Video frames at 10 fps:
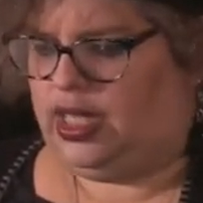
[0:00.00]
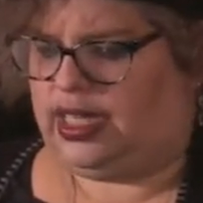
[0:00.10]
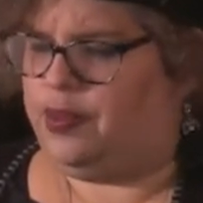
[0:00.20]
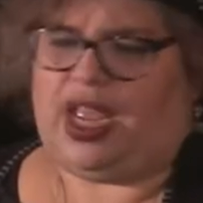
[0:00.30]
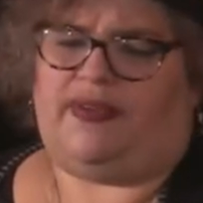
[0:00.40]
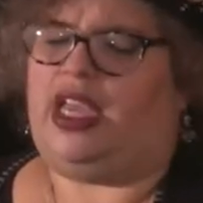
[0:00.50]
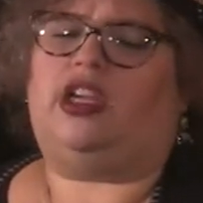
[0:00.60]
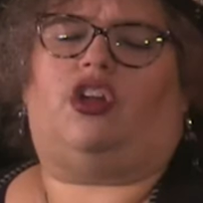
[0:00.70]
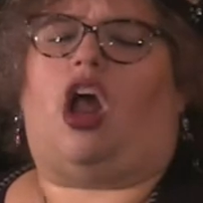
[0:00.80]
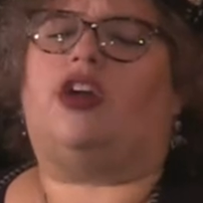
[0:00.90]
He said, we have
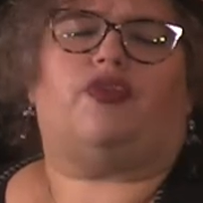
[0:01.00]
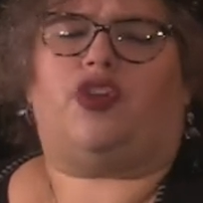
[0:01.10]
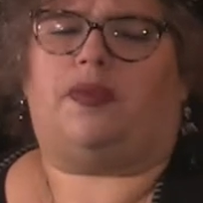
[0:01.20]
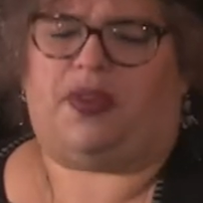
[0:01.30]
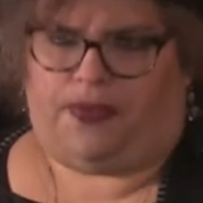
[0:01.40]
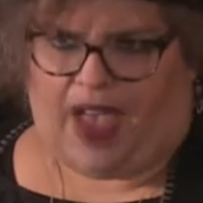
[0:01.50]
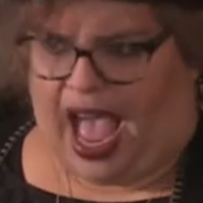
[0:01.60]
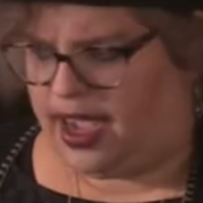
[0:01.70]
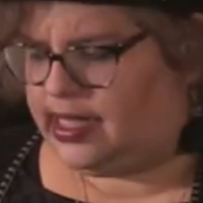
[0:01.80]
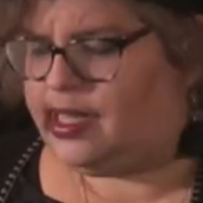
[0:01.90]
incontrovertible
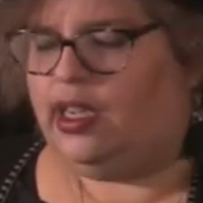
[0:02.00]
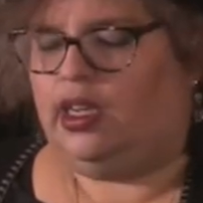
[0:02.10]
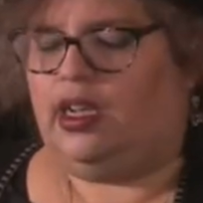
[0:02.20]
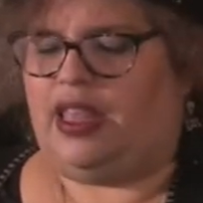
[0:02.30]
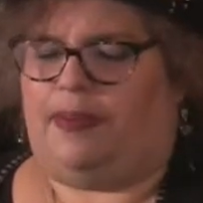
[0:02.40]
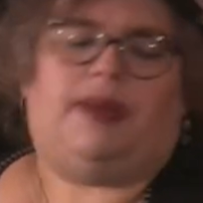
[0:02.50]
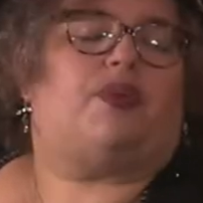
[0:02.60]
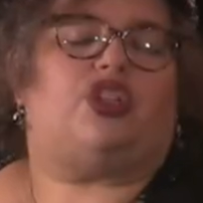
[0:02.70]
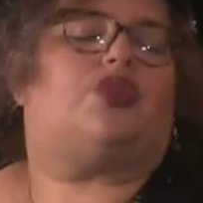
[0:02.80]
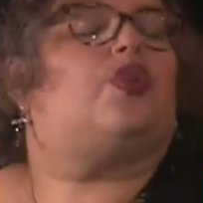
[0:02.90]
facts that
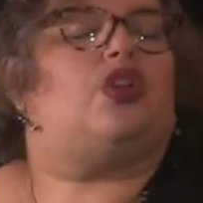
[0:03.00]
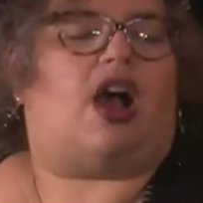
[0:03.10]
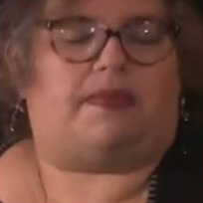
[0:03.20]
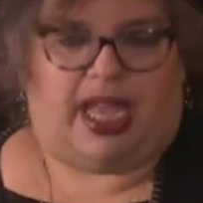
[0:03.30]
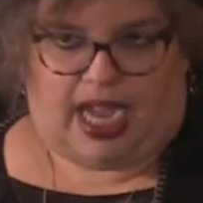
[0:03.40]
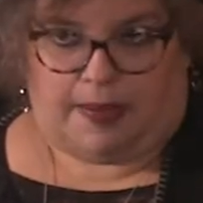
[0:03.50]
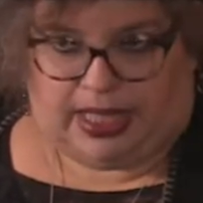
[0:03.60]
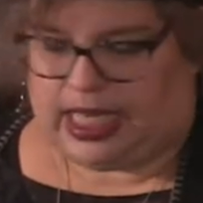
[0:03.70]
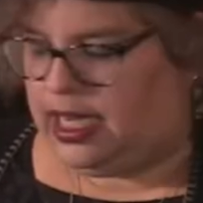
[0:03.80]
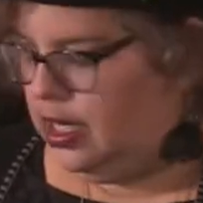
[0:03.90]
people just would not make up
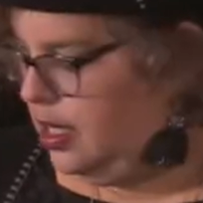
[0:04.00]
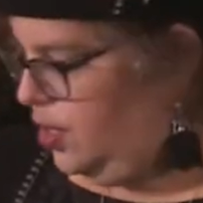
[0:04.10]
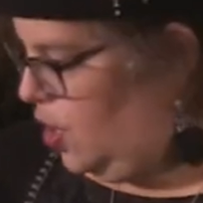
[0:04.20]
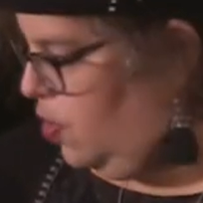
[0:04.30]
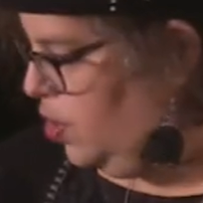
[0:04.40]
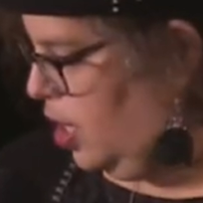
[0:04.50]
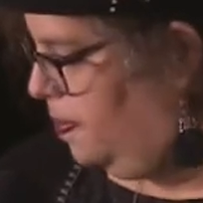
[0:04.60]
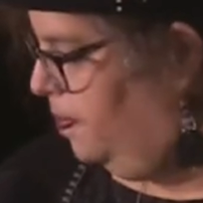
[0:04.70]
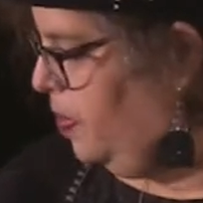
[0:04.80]
seeing this ghost ship.